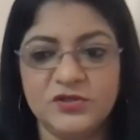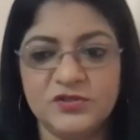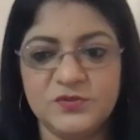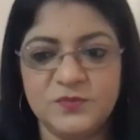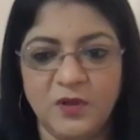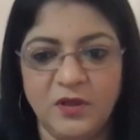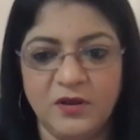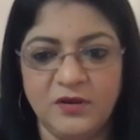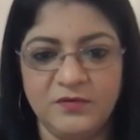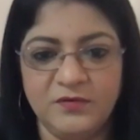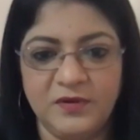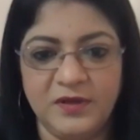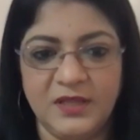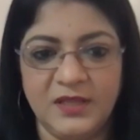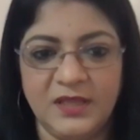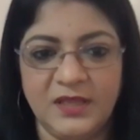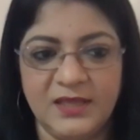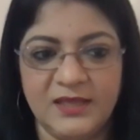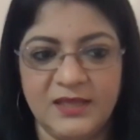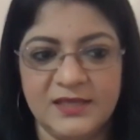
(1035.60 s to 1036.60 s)
monitoring
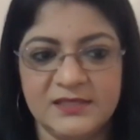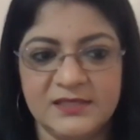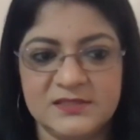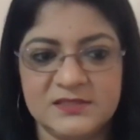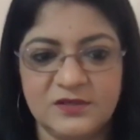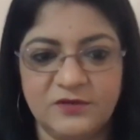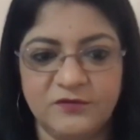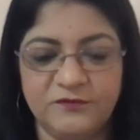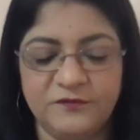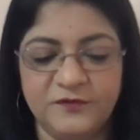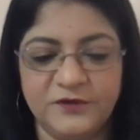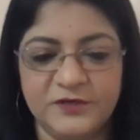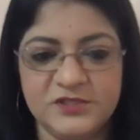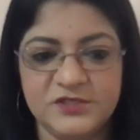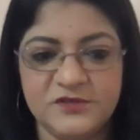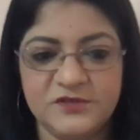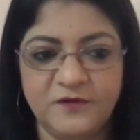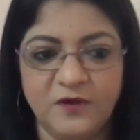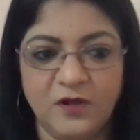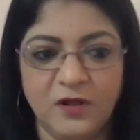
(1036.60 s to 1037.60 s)
is, first
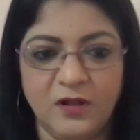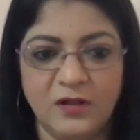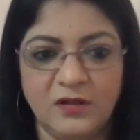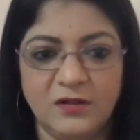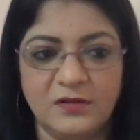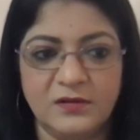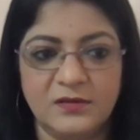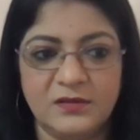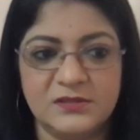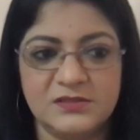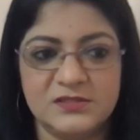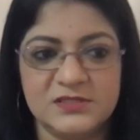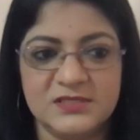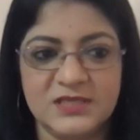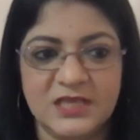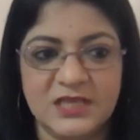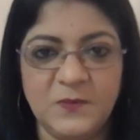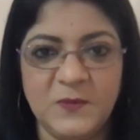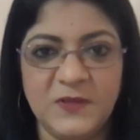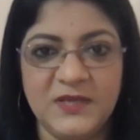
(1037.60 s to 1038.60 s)
of all, just
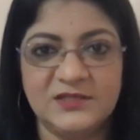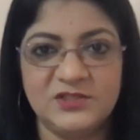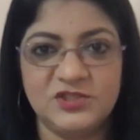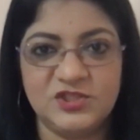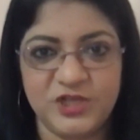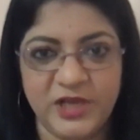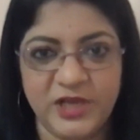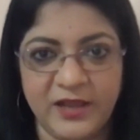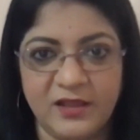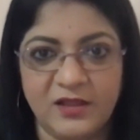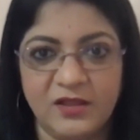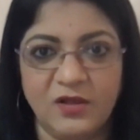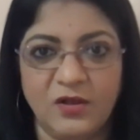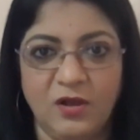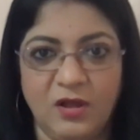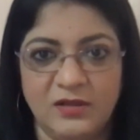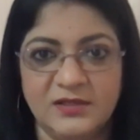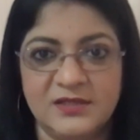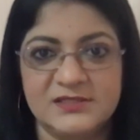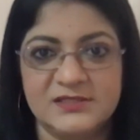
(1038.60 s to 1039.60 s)
keeping check
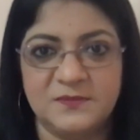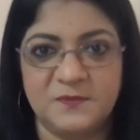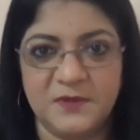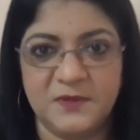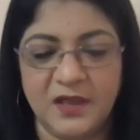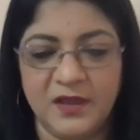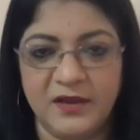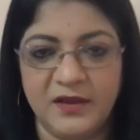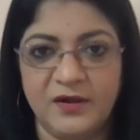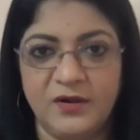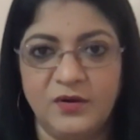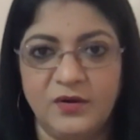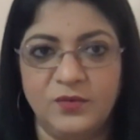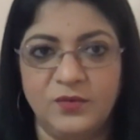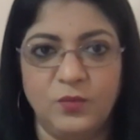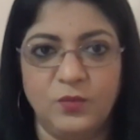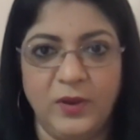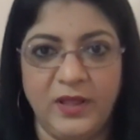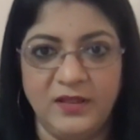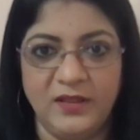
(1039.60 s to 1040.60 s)
on the supplier
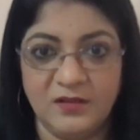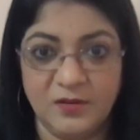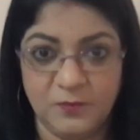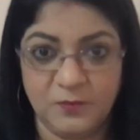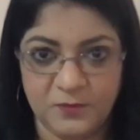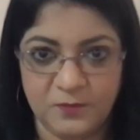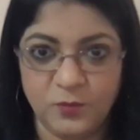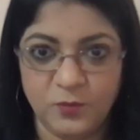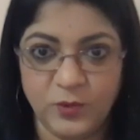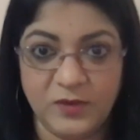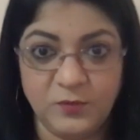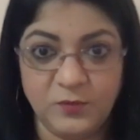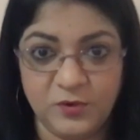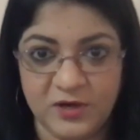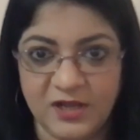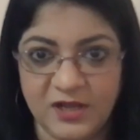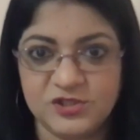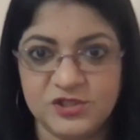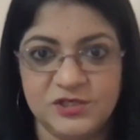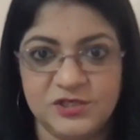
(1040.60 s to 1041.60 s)
when
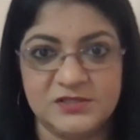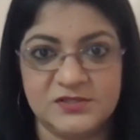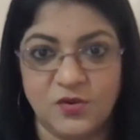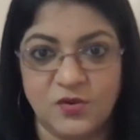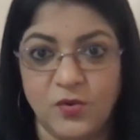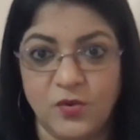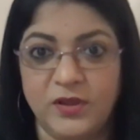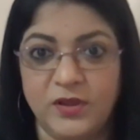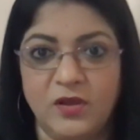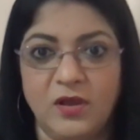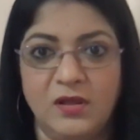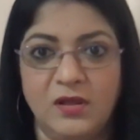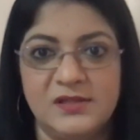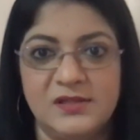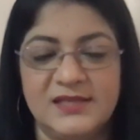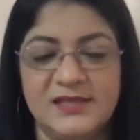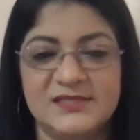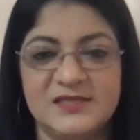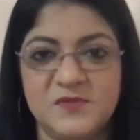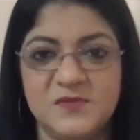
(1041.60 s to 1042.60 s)
production is going on.
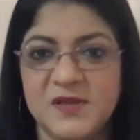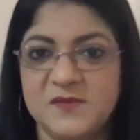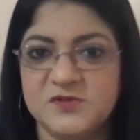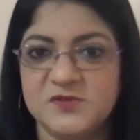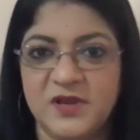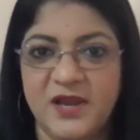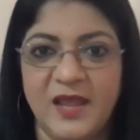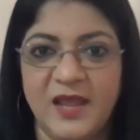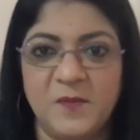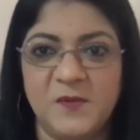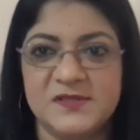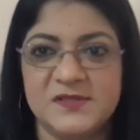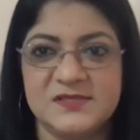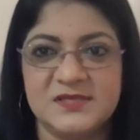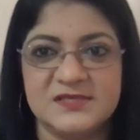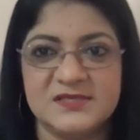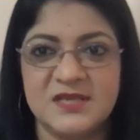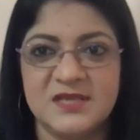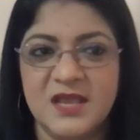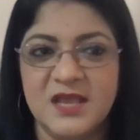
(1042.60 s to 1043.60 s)
Like sometimes what happens
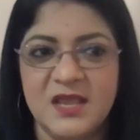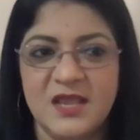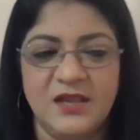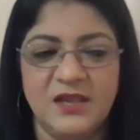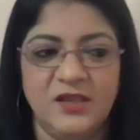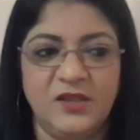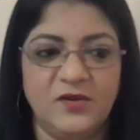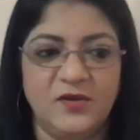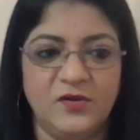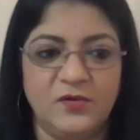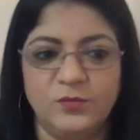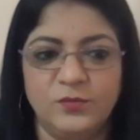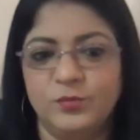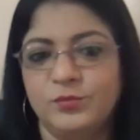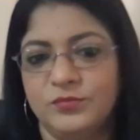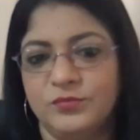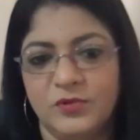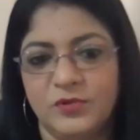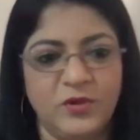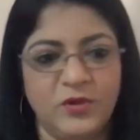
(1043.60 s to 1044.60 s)
is,
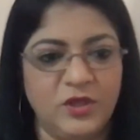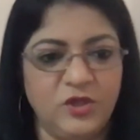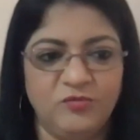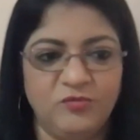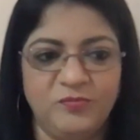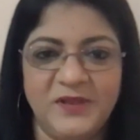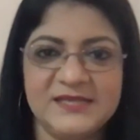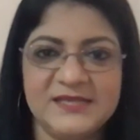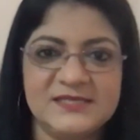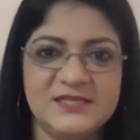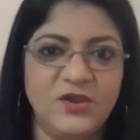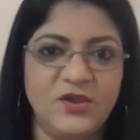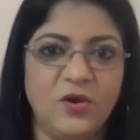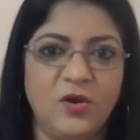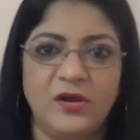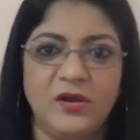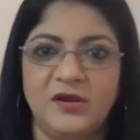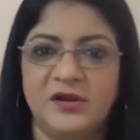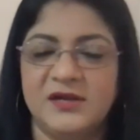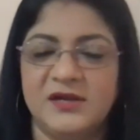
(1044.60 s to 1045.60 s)
okay, you've placed the
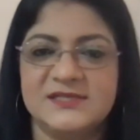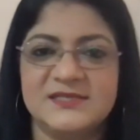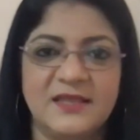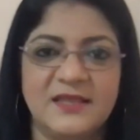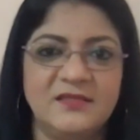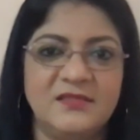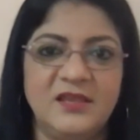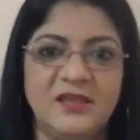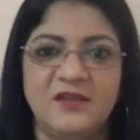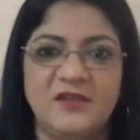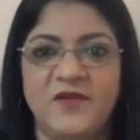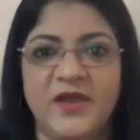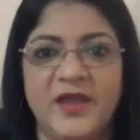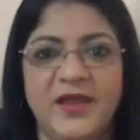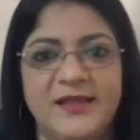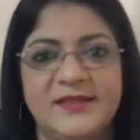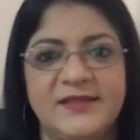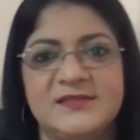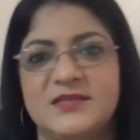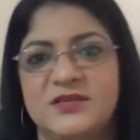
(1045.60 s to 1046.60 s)
order, sent the
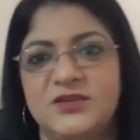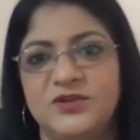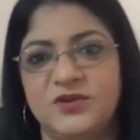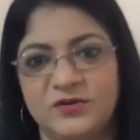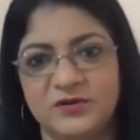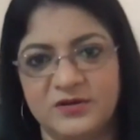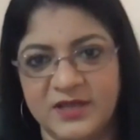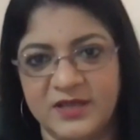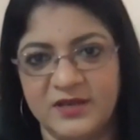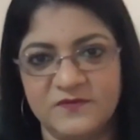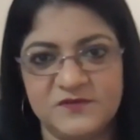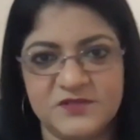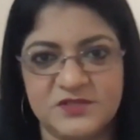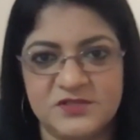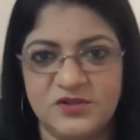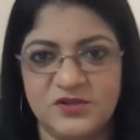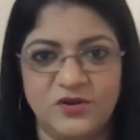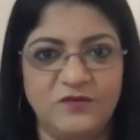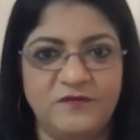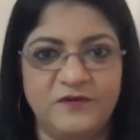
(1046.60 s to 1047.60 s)
advance, and you're kind of
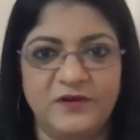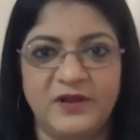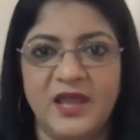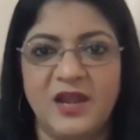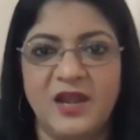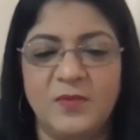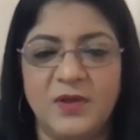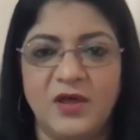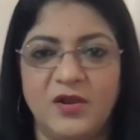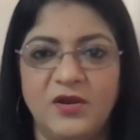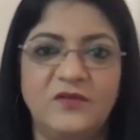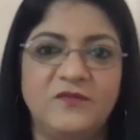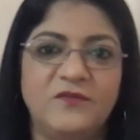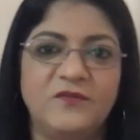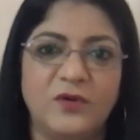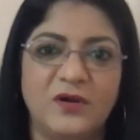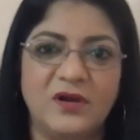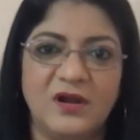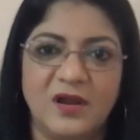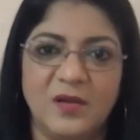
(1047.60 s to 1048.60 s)
just forget about it
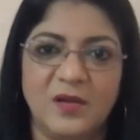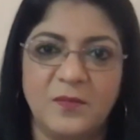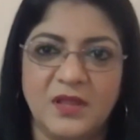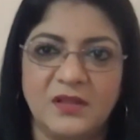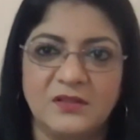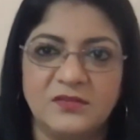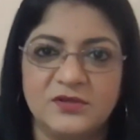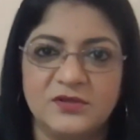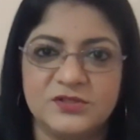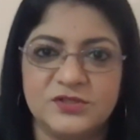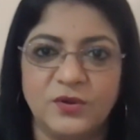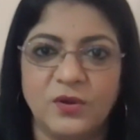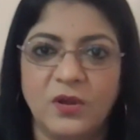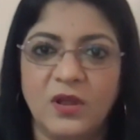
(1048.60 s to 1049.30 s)
for a month or so.